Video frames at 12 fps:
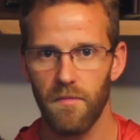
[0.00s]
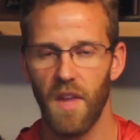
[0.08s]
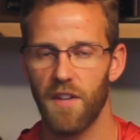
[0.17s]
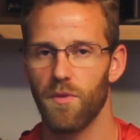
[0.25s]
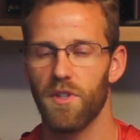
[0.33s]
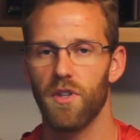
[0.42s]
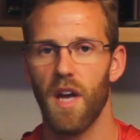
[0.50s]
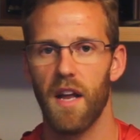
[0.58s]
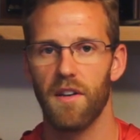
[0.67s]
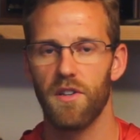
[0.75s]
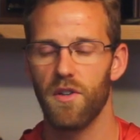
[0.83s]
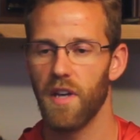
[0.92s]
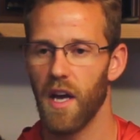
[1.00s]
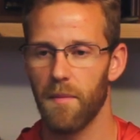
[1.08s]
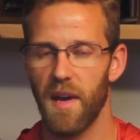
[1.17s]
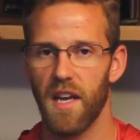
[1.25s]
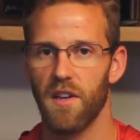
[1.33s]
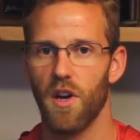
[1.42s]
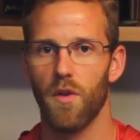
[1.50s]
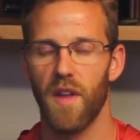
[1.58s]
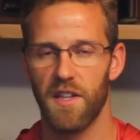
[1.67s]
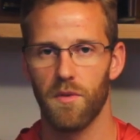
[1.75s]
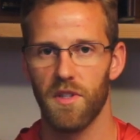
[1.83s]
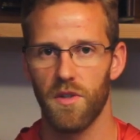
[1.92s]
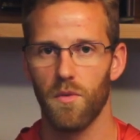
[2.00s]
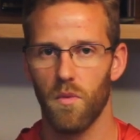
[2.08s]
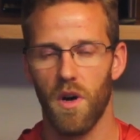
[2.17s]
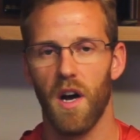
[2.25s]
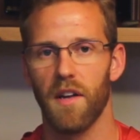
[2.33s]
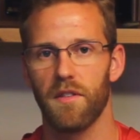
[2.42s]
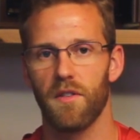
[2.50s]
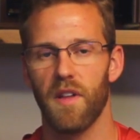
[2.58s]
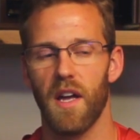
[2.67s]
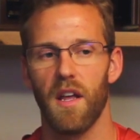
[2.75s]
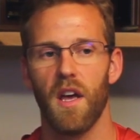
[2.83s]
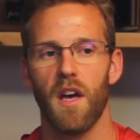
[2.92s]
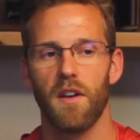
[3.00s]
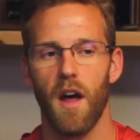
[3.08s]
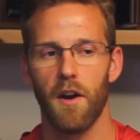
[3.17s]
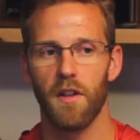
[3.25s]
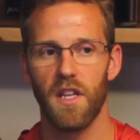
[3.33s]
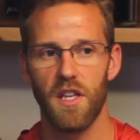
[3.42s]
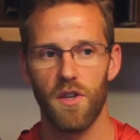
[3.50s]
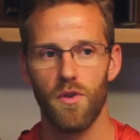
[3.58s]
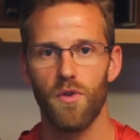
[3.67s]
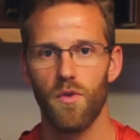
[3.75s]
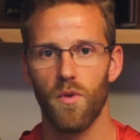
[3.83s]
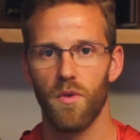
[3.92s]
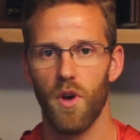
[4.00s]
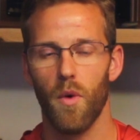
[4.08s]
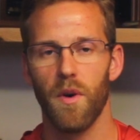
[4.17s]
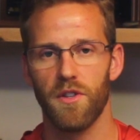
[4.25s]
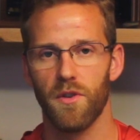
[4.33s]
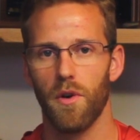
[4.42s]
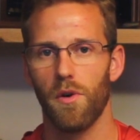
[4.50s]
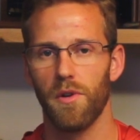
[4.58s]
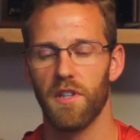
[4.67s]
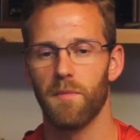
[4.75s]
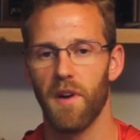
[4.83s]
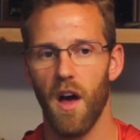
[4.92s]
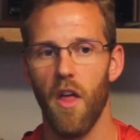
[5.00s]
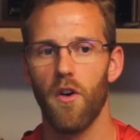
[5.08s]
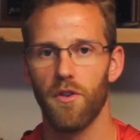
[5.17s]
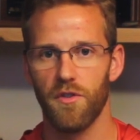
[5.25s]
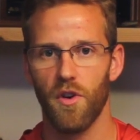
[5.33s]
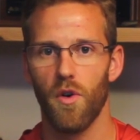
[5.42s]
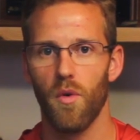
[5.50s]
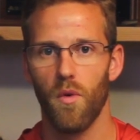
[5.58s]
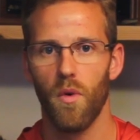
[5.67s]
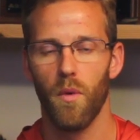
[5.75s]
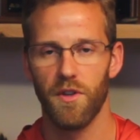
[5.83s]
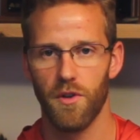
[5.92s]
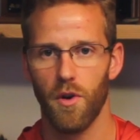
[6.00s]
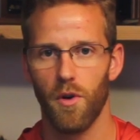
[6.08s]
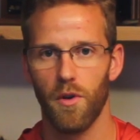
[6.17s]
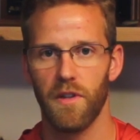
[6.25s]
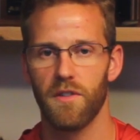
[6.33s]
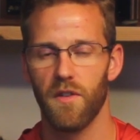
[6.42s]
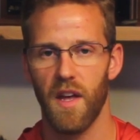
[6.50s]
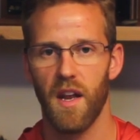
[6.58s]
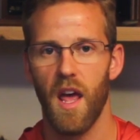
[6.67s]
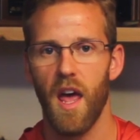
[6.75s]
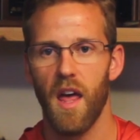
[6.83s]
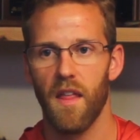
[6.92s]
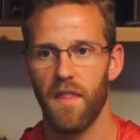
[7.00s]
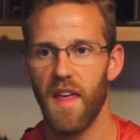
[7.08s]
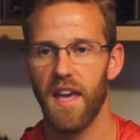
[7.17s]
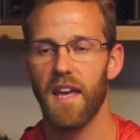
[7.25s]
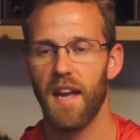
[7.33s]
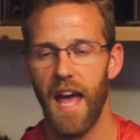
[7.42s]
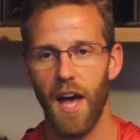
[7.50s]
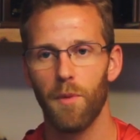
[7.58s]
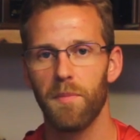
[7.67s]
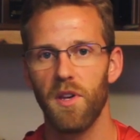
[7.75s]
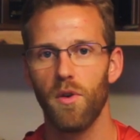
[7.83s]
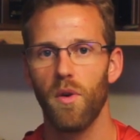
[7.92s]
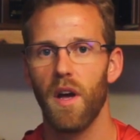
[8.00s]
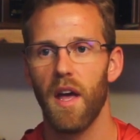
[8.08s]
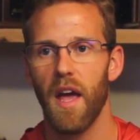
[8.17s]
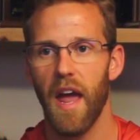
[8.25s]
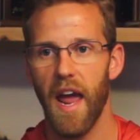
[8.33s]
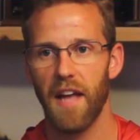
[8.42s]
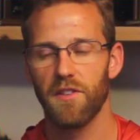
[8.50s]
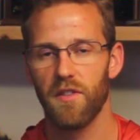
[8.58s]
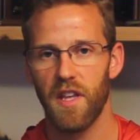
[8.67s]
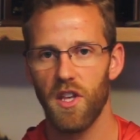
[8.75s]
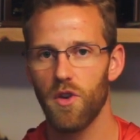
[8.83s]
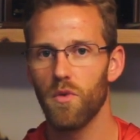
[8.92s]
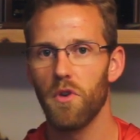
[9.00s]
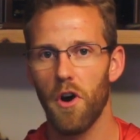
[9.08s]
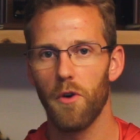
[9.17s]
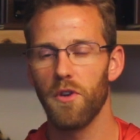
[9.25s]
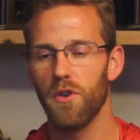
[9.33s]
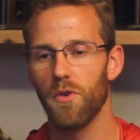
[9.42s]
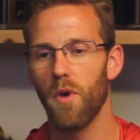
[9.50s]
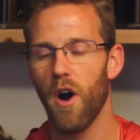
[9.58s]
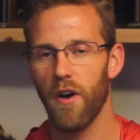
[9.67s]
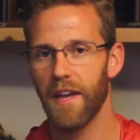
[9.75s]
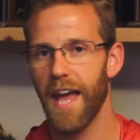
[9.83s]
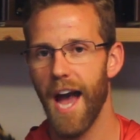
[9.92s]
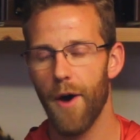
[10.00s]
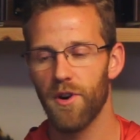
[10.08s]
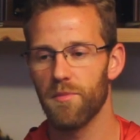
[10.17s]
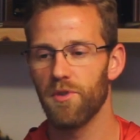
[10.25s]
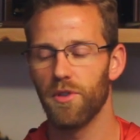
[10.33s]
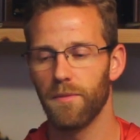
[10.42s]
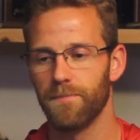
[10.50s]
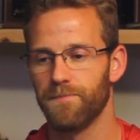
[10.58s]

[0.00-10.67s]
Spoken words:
That's what you got to do. You got to make it known that's what you want, so that not only you know what your goal is, but others know what your goal is, so that they can help you and so that you know you are accountable.